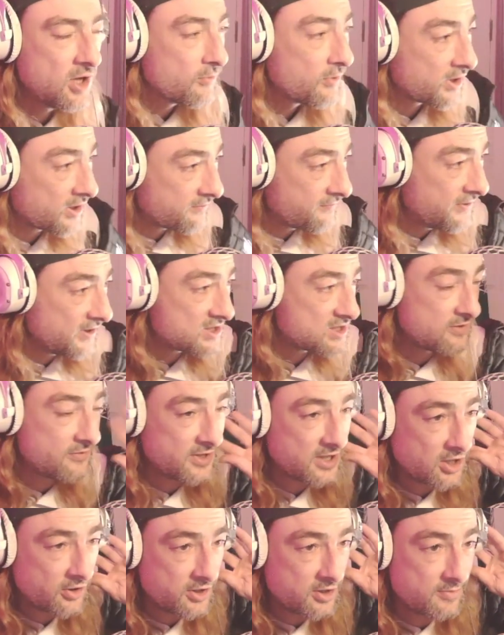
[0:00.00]
We're going to fix the
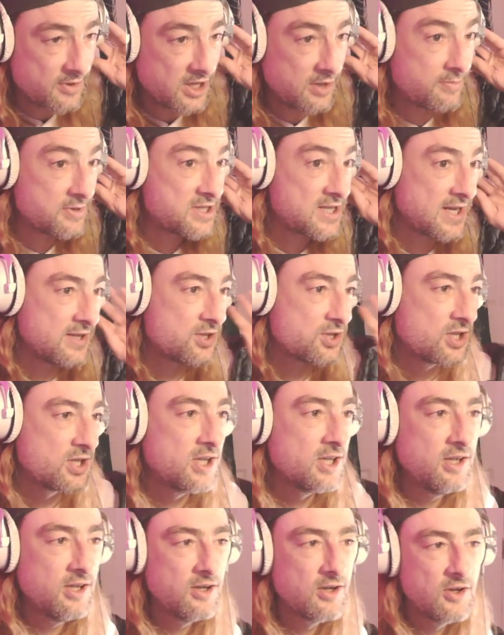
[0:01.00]
video in a minute,
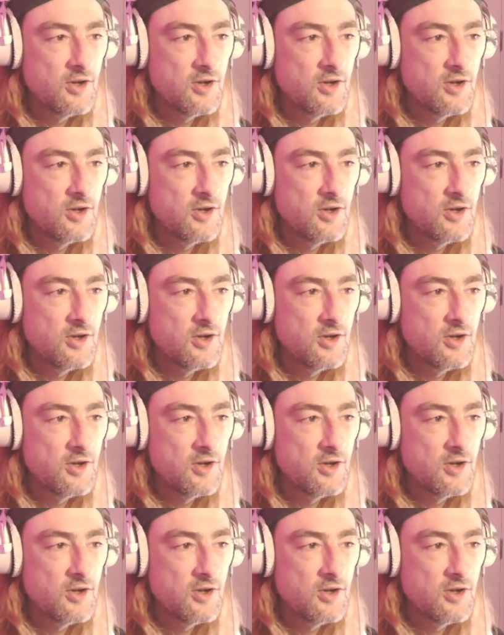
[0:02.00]
potentially,